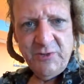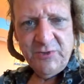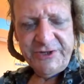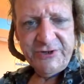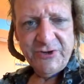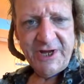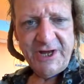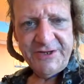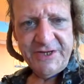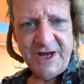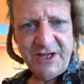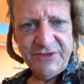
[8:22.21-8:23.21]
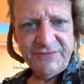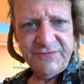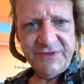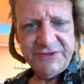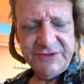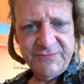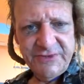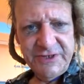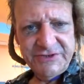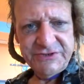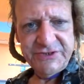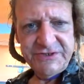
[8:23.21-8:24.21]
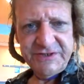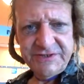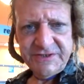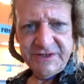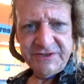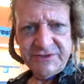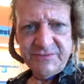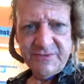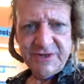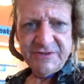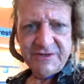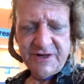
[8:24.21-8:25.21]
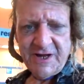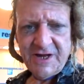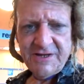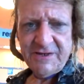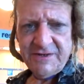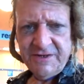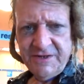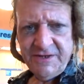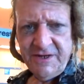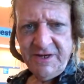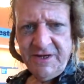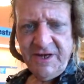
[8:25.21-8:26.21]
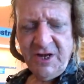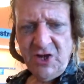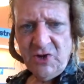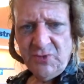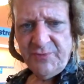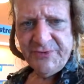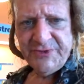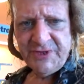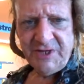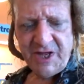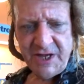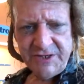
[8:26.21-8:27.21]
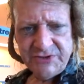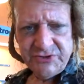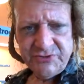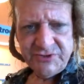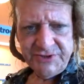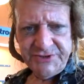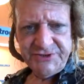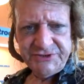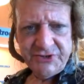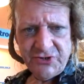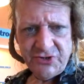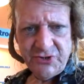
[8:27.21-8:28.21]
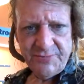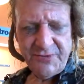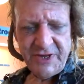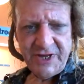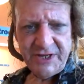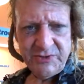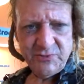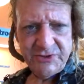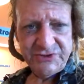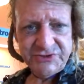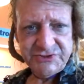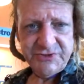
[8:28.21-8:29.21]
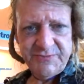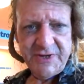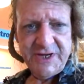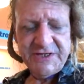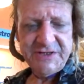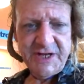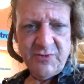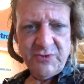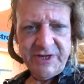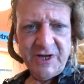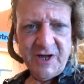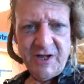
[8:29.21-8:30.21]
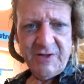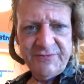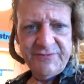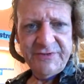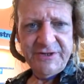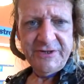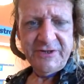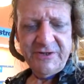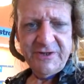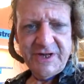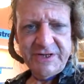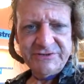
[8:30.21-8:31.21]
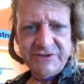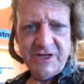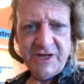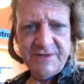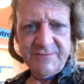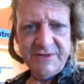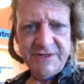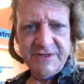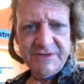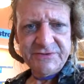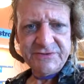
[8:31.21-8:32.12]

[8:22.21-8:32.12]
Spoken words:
We ground out the fifth dimension into Mother Gaia, open the light to release her pain, which is the pain that we all feel as light beings,